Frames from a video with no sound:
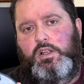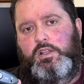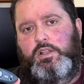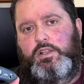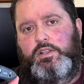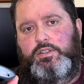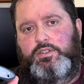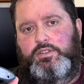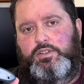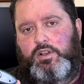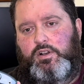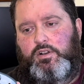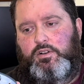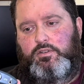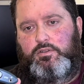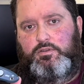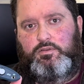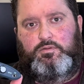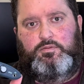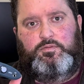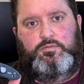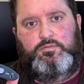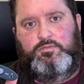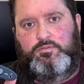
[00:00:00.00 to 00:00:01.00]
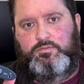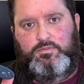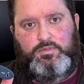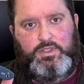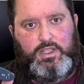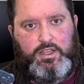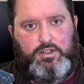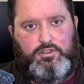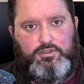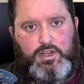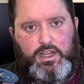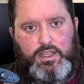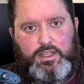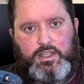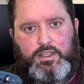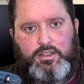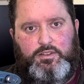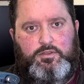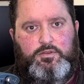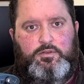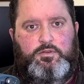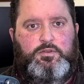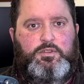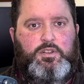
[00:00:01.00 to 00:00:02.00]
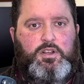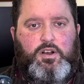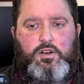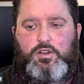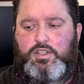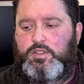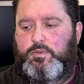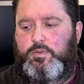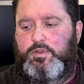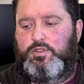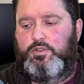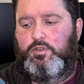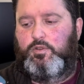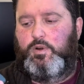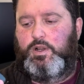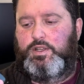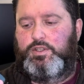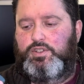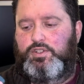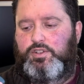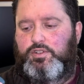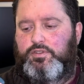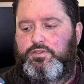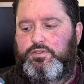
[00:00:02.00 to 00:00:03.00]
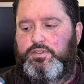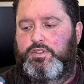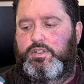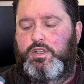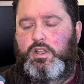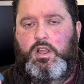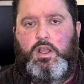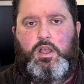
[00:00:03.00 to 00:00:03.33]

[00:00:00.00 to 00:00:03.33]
So get cracking, ask me some questions.